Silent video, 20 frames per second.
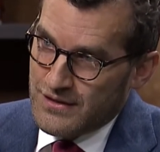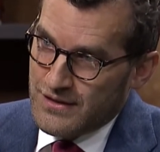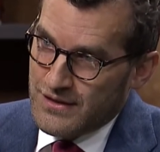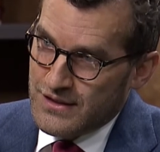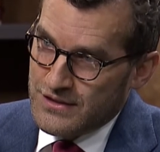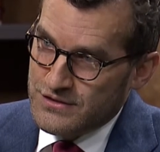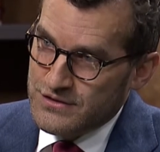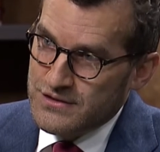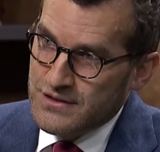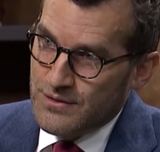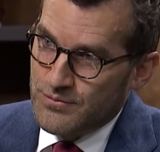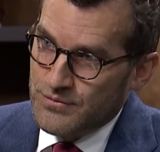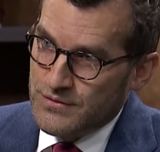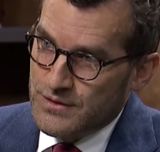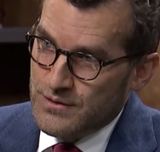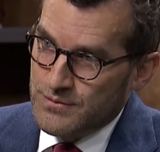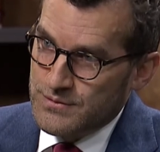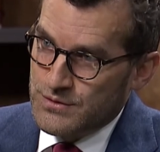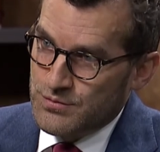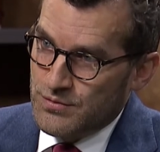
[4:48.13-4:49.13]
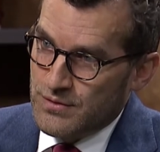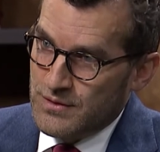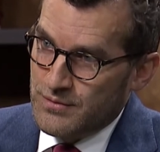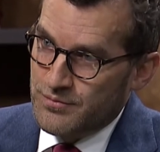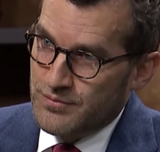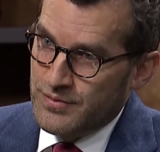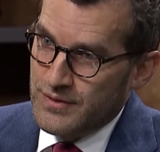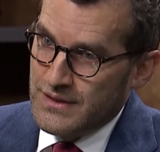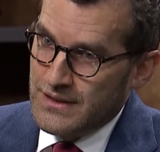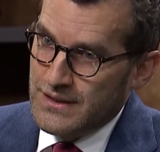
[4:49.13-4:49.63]
The symptoms will
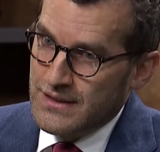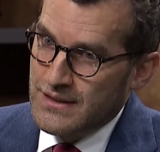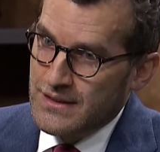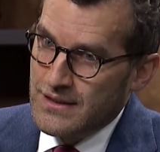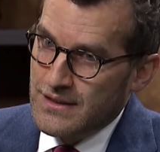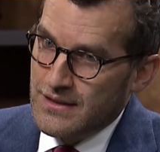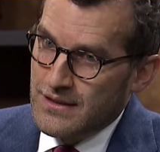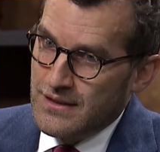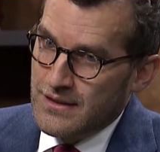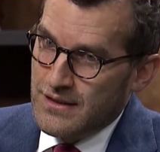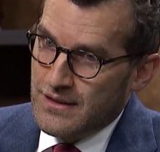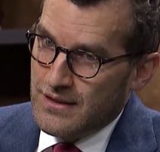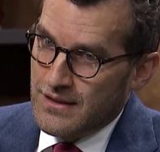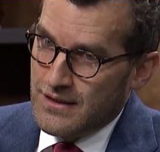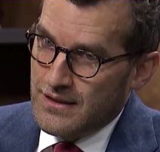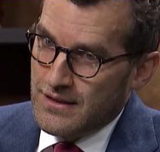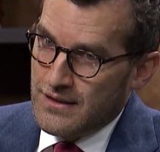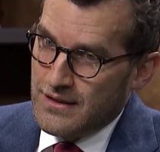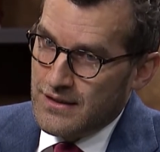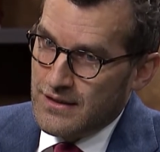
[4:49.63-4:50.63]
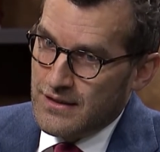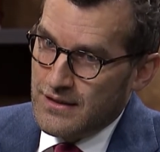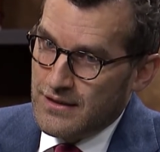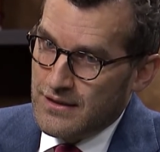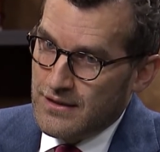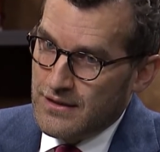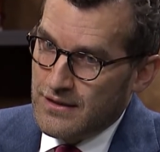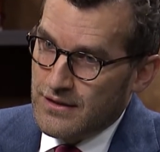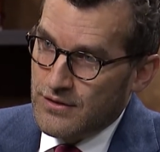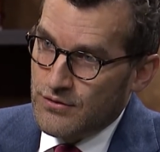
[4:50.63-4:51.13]
be
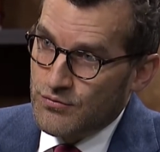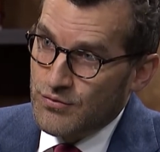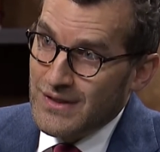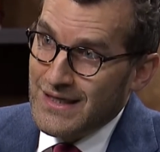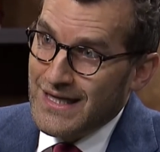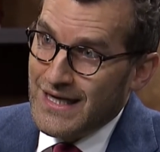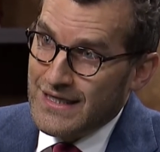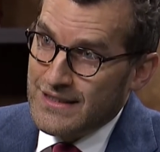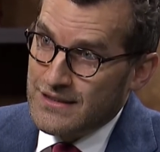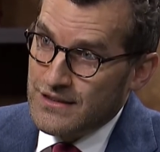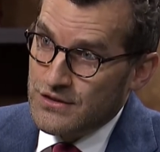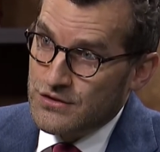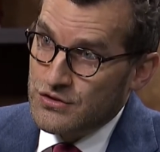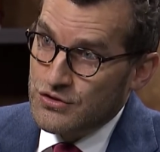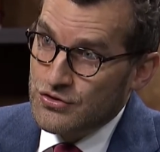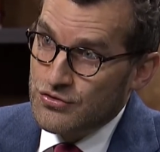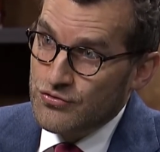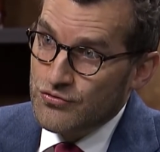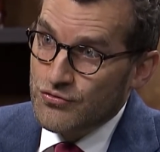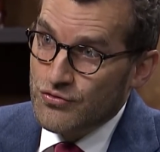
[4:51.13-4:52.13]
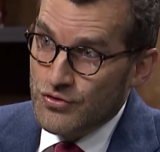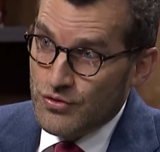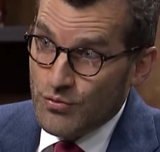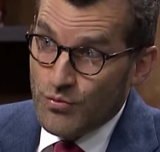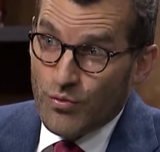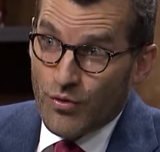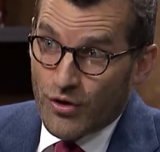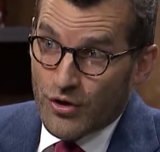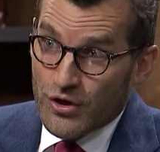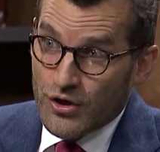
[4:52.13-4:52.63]
uh, related to the
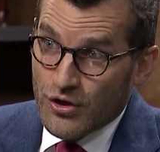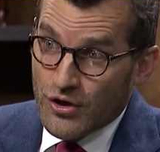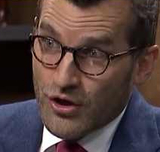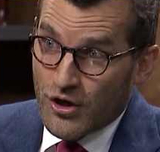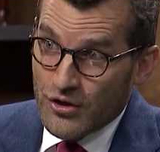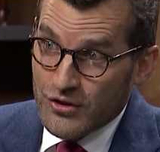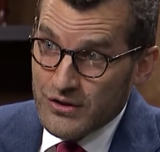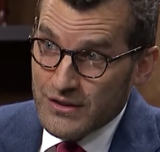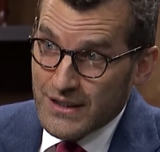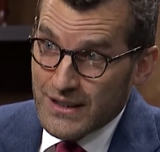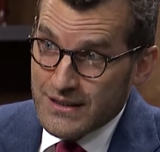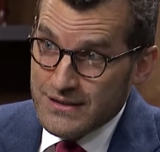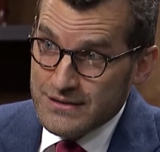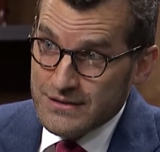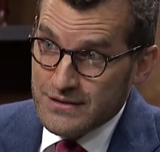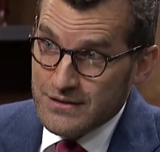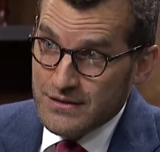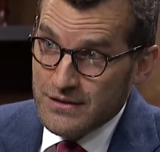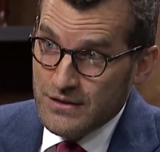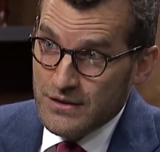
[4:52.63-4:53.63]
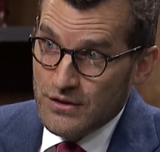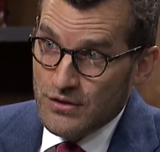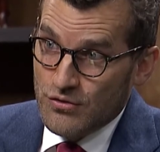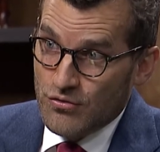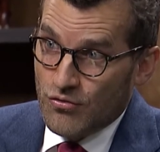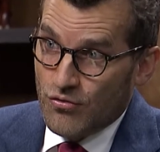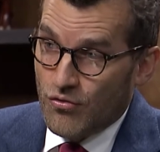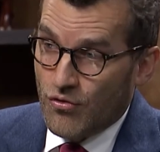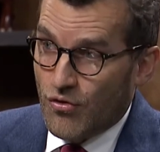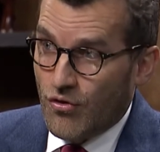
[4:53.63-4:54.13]
work context,
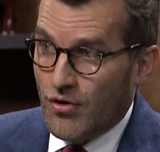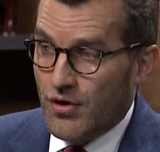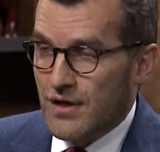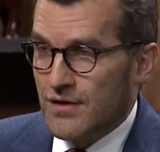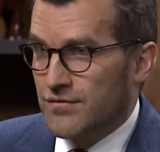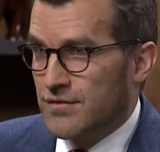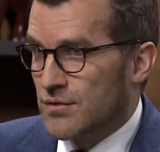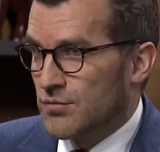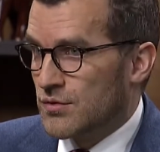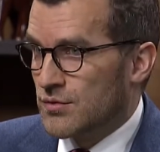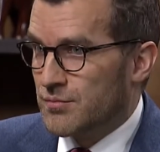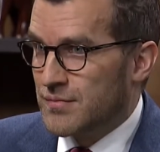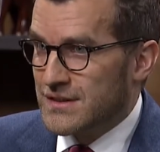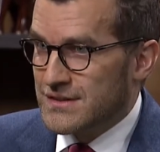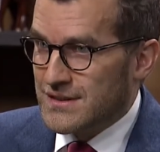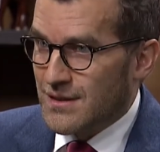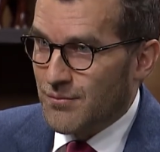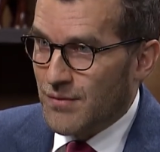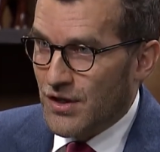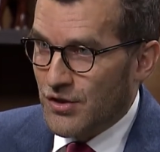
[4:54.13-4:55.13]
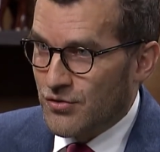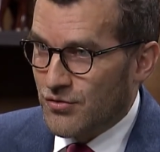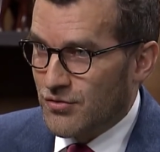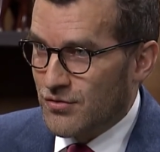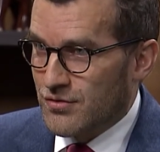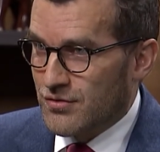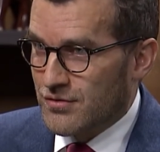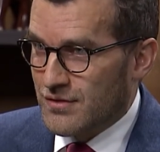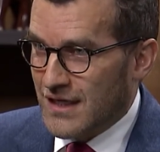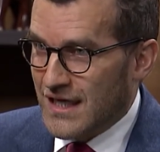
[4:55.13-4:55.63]
or if there would be some
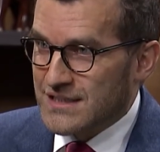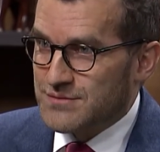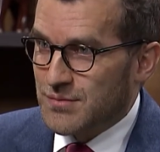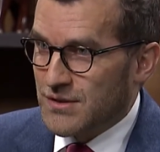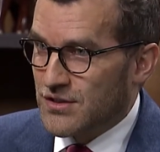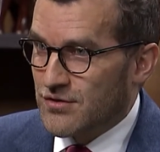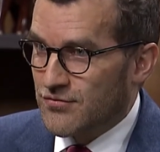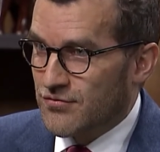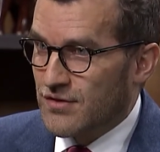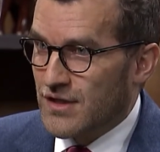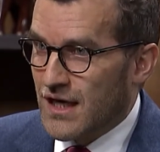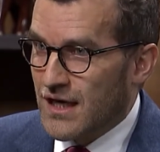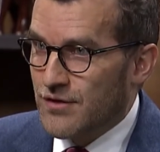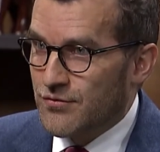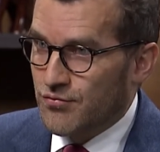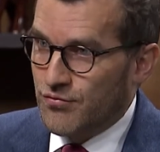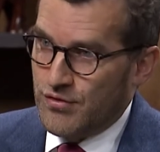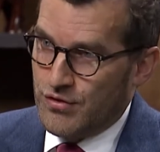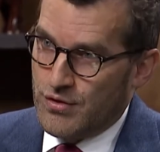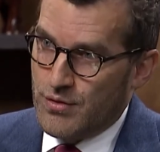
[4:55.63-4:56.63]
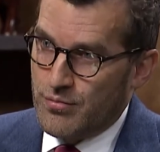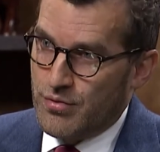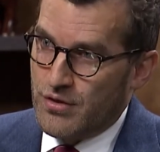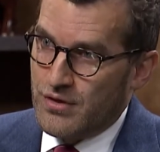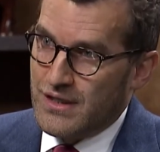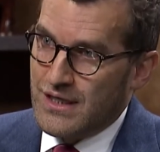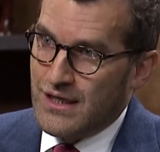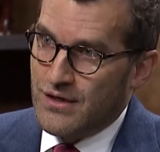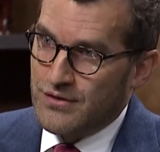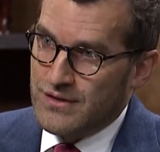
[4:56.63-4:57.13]
other aspect of life where you're
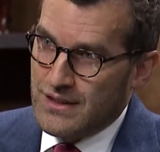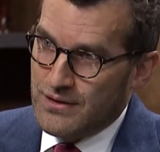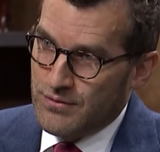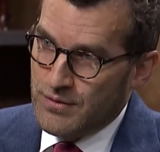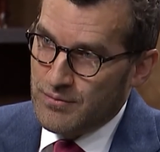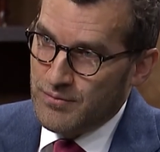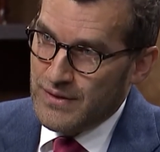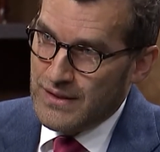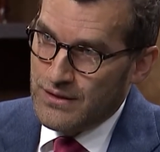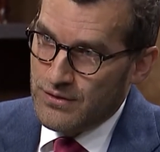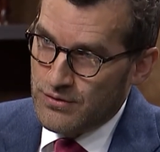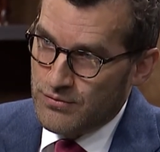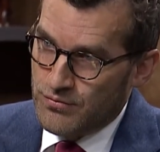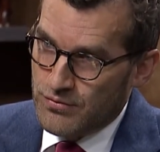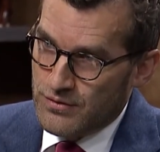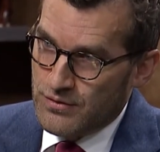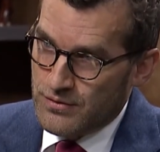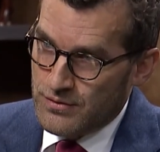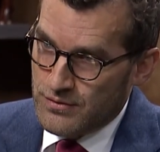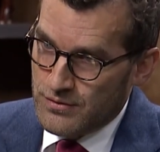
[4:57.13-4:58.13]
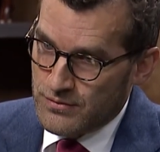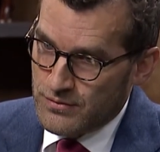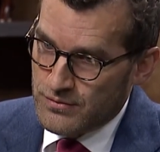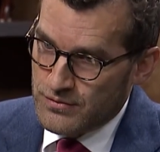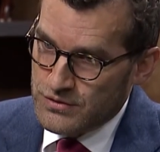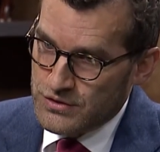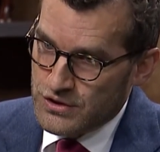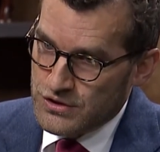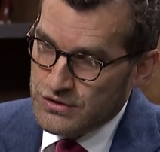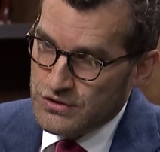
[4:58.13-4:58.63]
burnt out, that would be
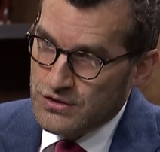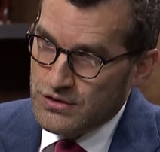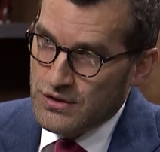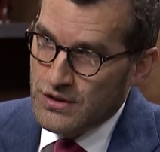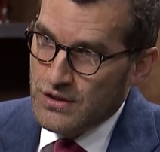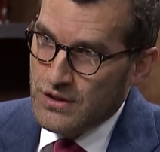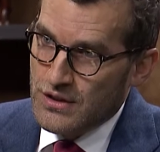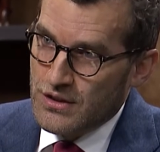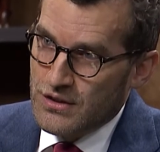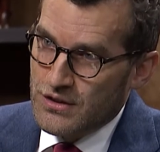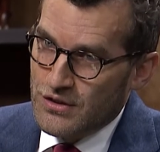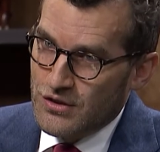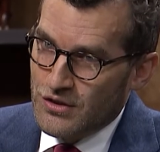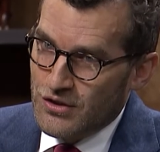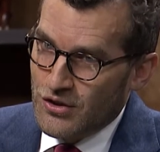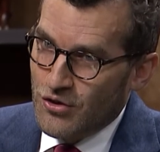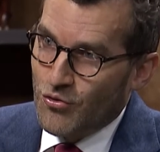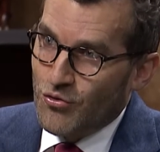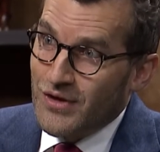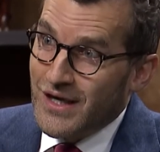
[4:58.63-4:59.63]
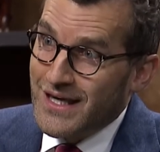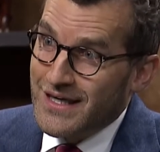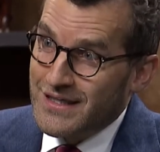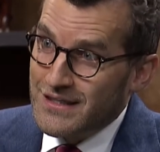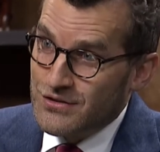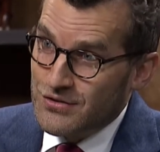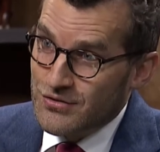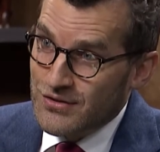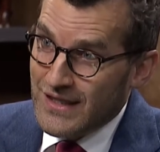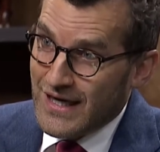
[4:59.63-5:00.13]
just
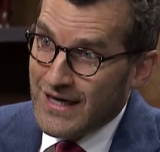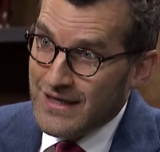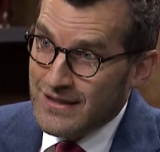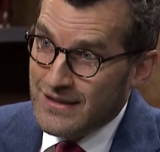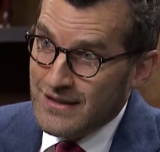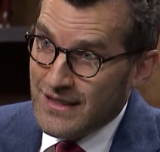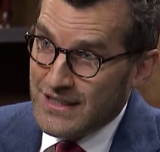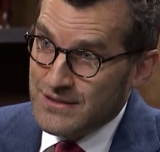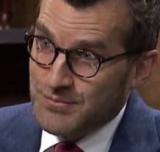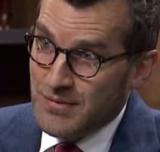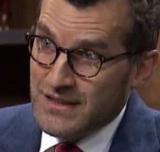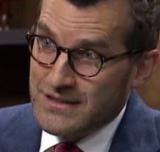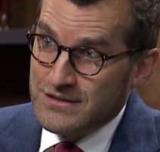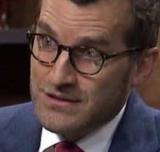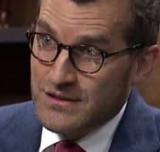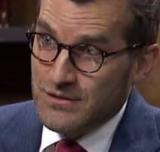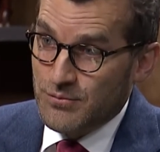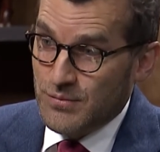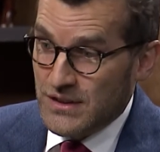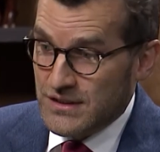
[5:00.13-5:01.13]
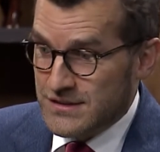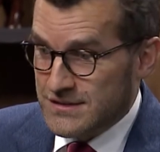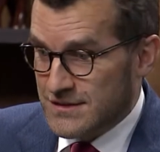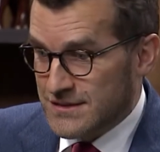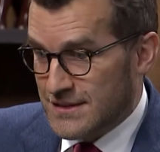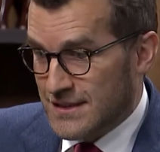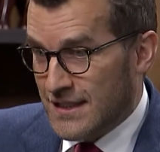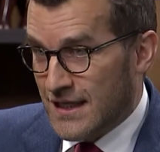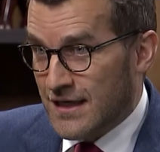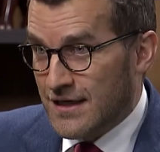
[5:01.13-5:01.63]
located to that aspects but
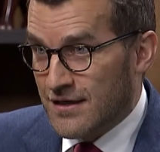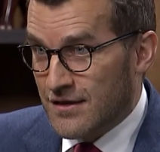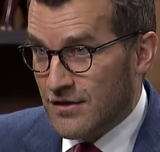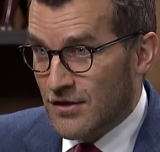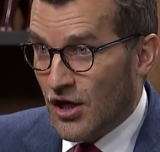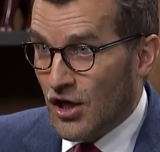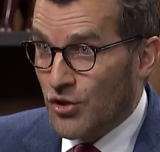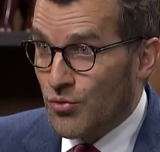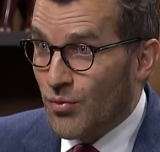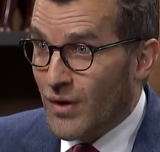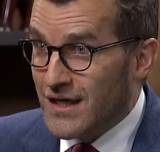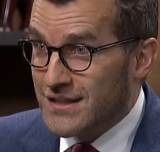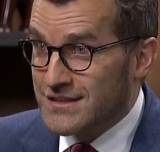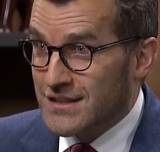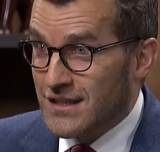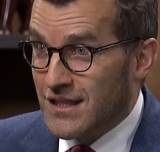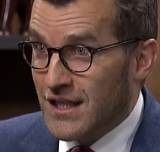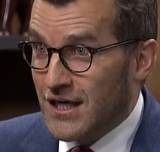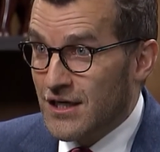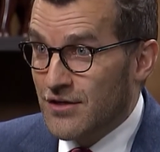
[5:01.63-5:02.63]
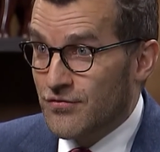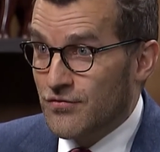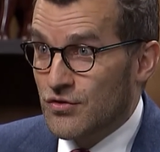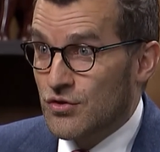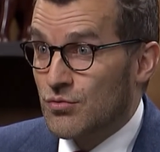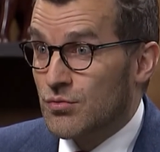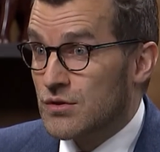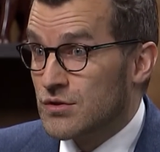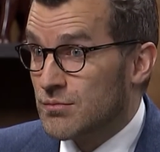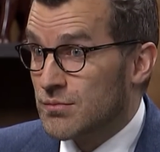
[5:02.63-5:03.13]
that otherwise in life
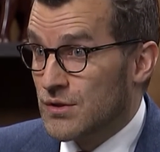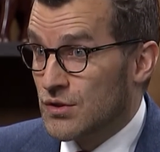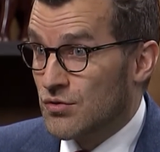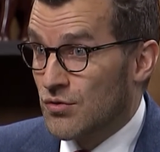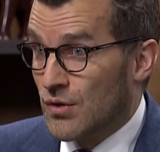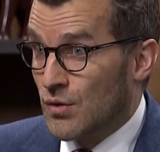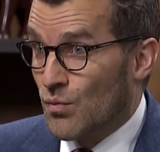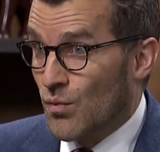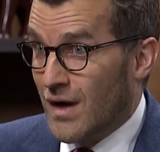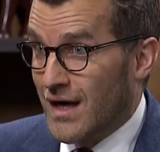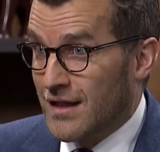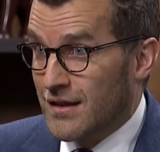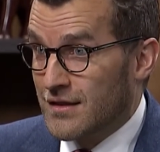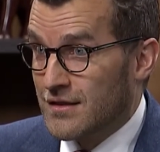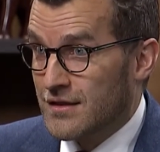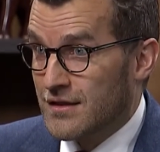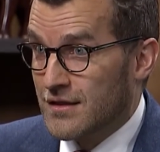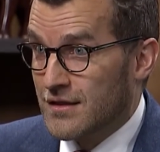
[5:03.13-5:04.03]
you will be doing well.